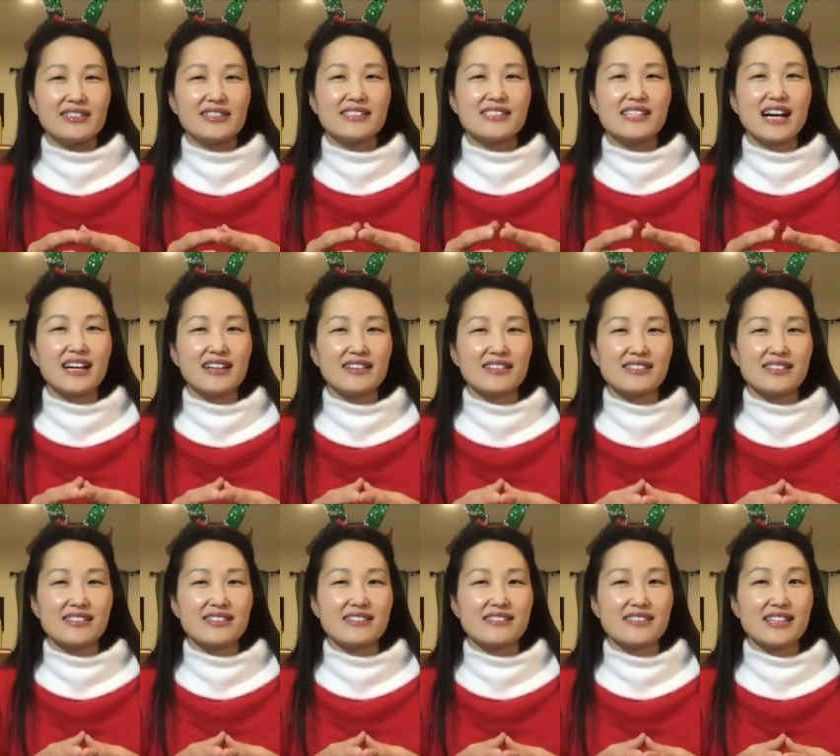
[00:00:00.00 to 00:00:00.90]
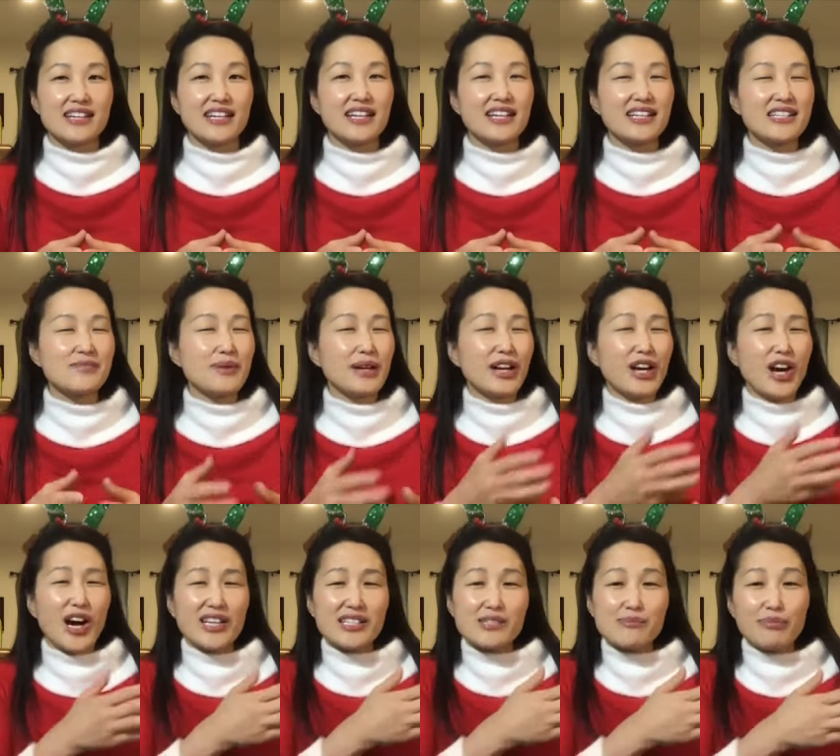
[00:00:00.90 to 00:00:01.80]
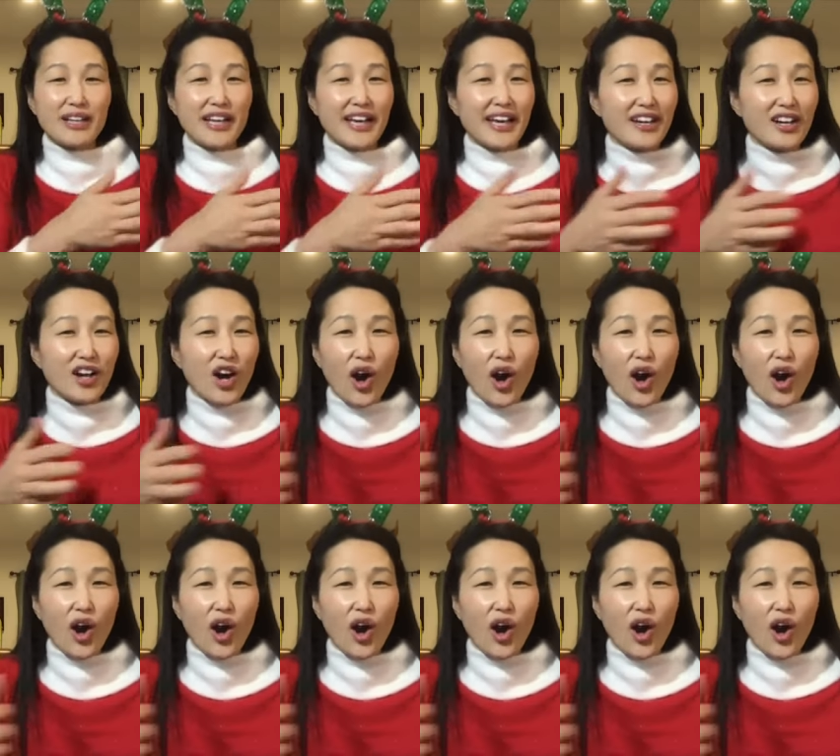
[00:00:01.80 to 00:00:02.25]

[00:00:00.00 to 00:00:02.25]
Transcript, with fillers: tells us that it has been God's plan